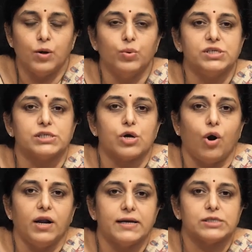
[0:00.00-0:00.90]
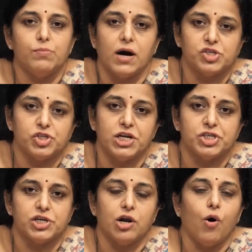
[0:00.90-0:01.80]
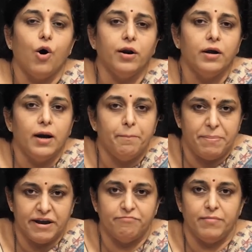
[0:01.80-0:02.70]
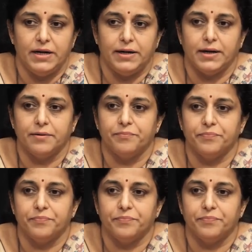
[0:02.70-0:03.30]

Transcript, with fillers: which is called as margination or pavementing.